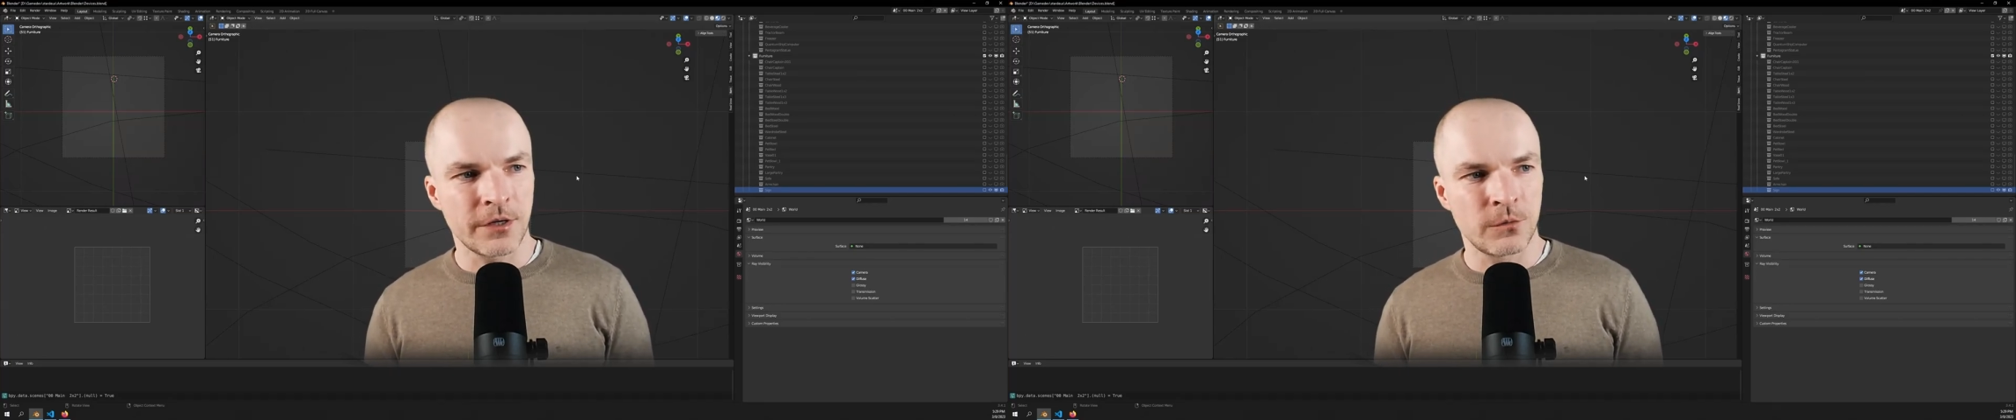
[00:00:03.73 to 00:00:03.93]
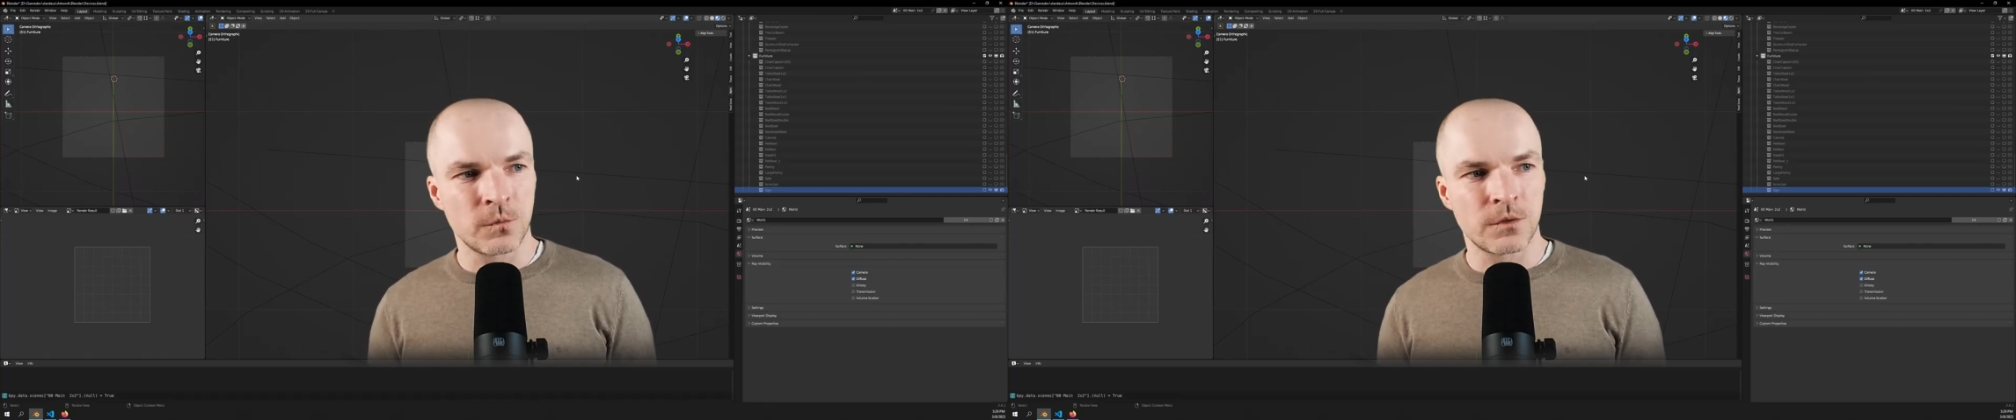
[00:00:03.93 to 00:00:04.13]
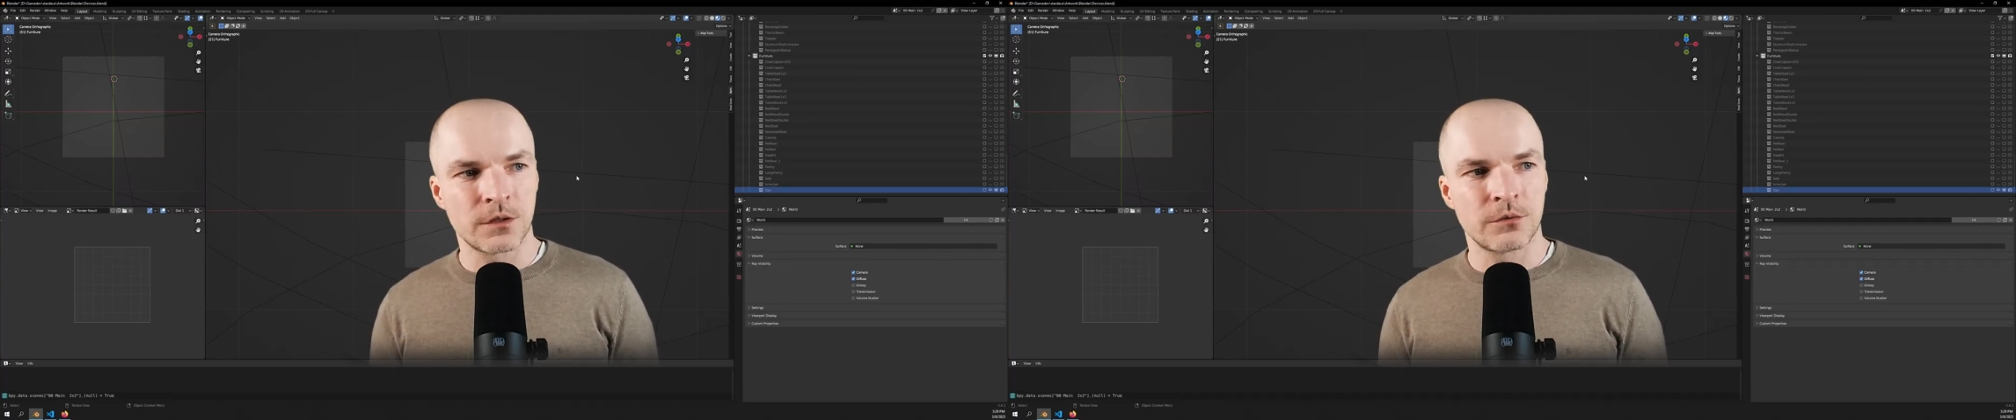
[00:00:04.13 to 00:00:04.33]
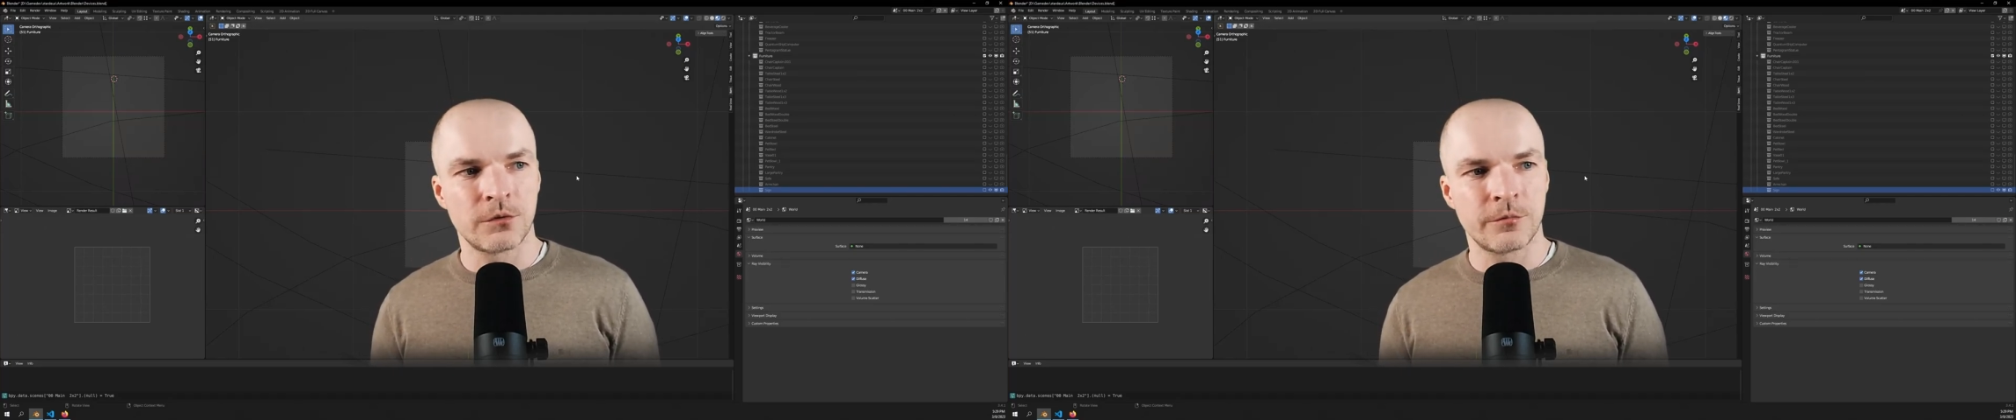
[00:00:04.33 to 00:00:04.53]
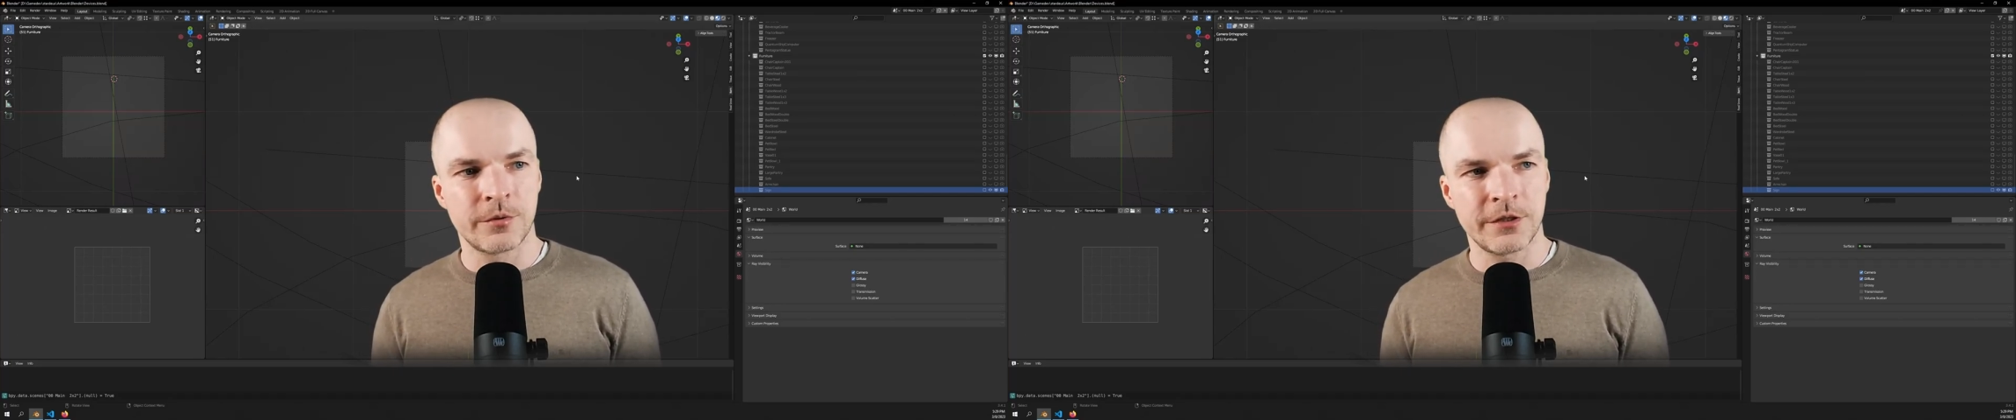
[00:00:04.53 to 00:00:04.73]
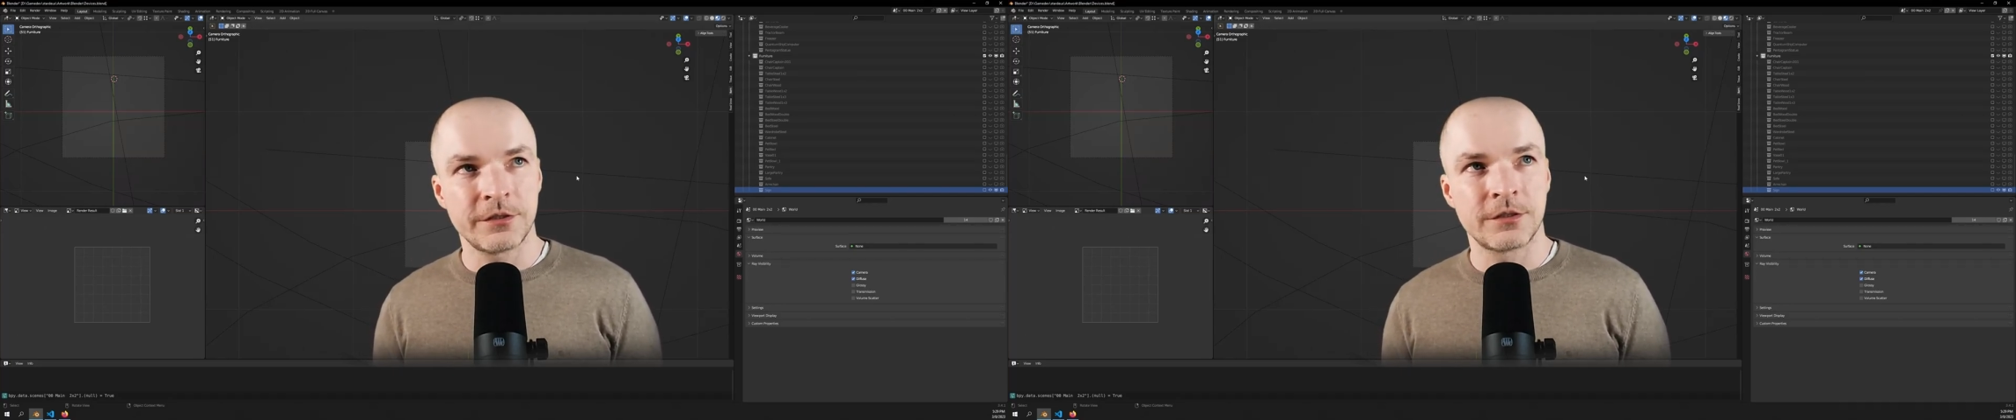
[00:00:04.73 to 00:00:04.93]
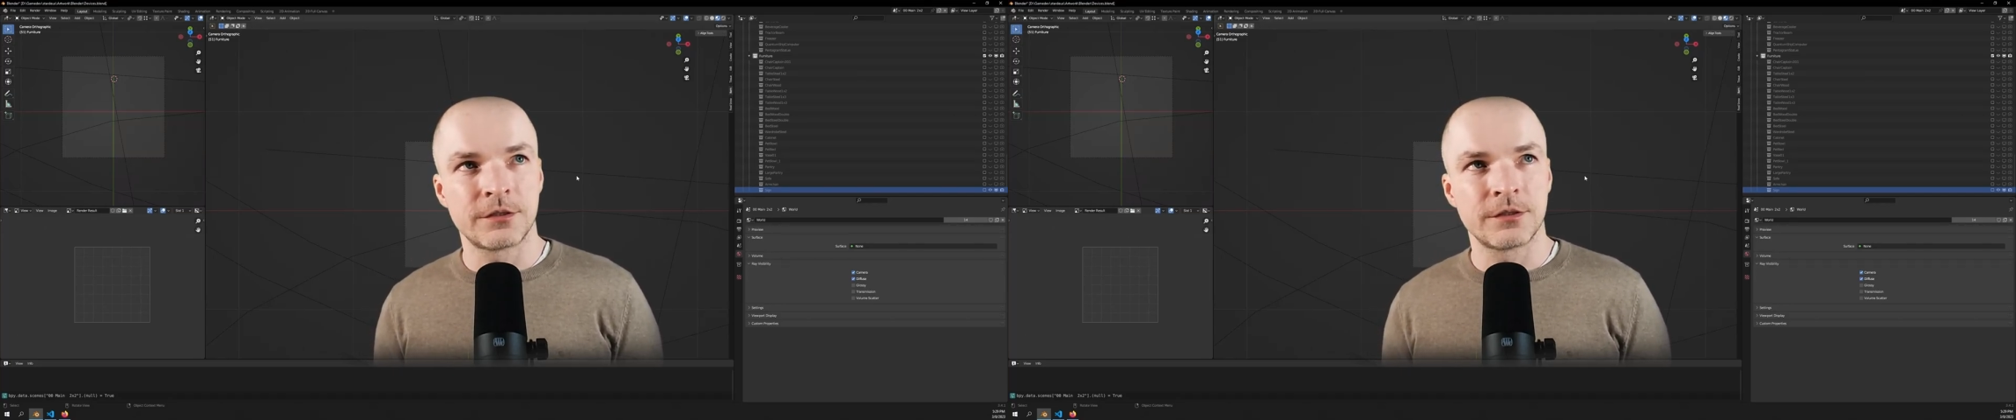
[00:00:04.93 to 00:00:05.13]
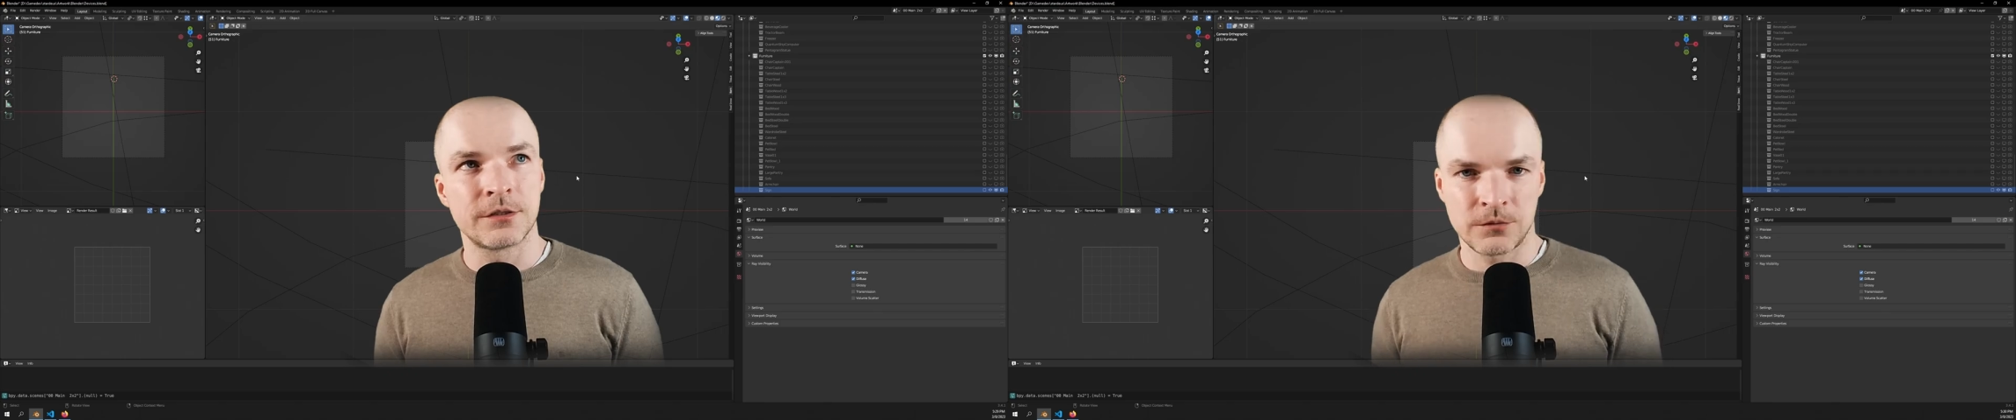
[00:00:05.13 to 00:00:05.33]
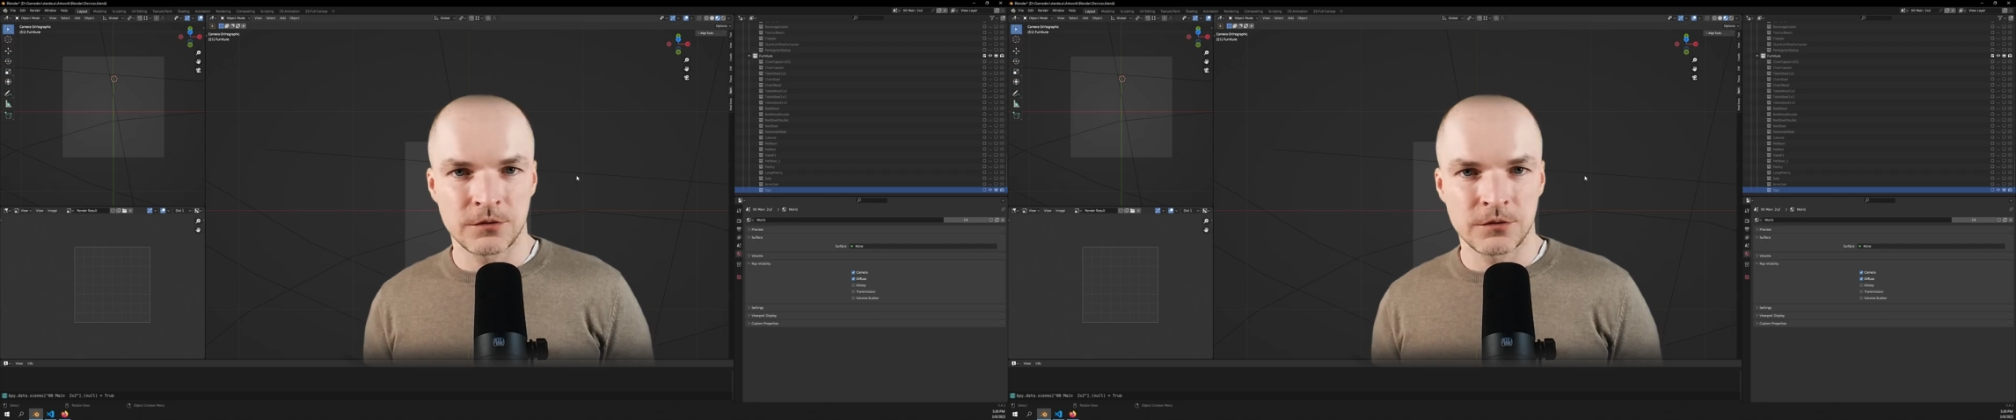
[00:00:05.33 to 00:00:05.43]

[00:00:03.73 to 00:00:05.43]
I work with Blender.